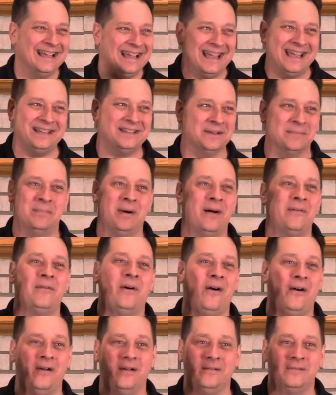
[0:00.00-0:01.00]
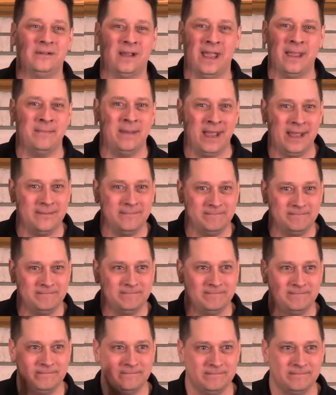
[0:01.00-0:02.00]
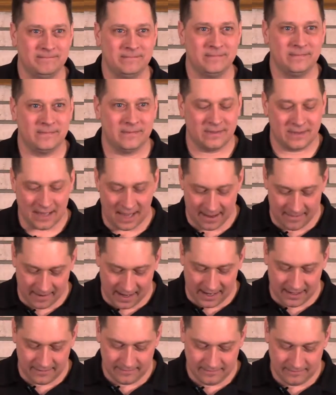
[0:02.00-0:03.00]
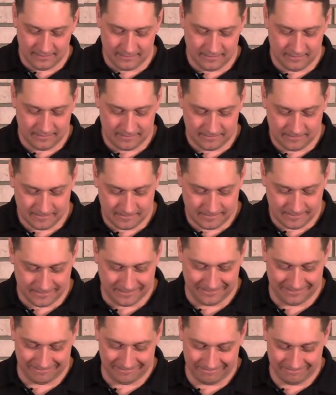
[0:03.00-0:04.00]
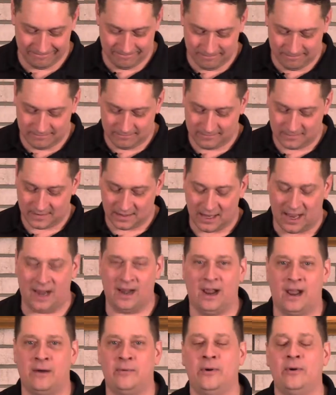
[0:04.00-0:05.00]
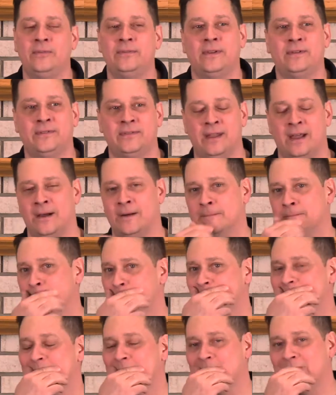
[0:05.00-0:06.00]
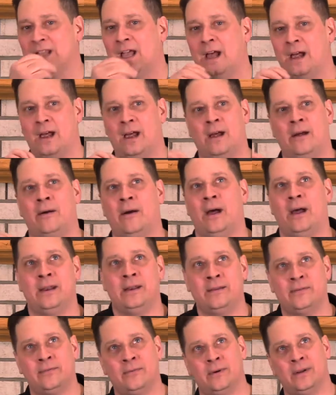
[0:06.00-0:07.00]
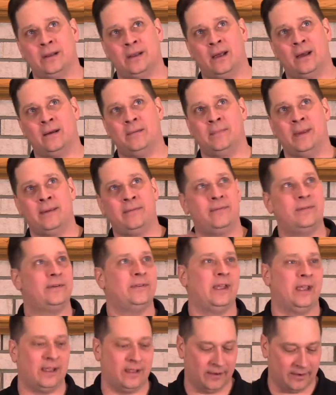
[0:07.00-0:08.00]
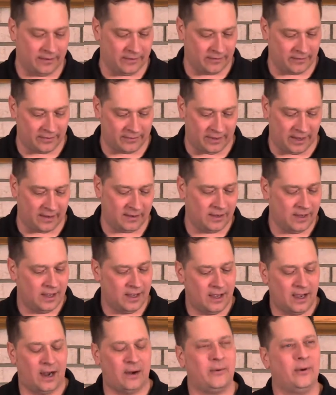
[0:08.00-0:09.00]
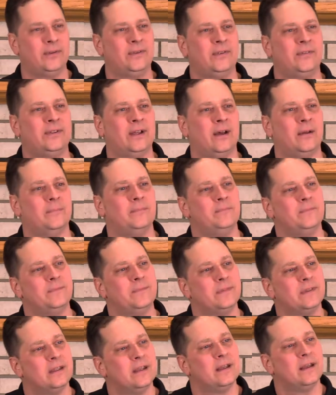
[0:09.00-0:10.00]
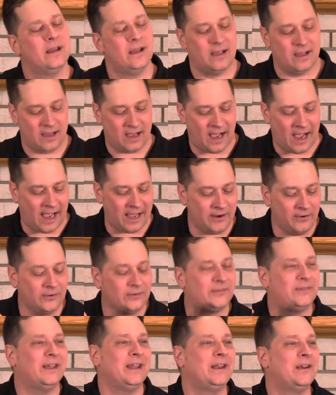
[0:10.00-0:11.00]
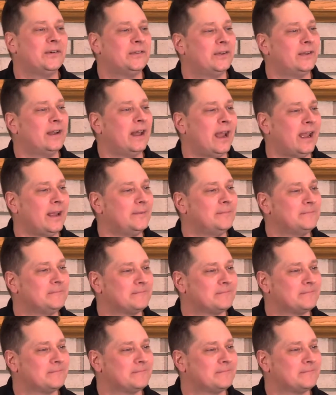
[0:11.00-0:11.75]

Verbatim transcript: He's above all. Amen? Amen? Hmm. I, I wrote this down. I, I, I just want, uh, maybe if you're taking a note or not, I wrote this down. I don't sit here tonight.